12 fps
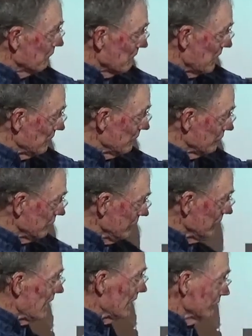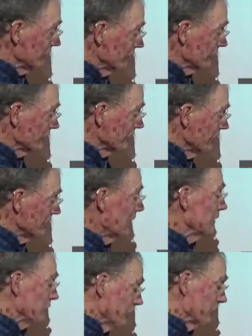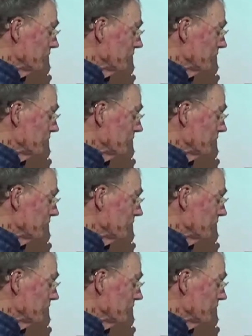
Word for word: around the z-axis, not just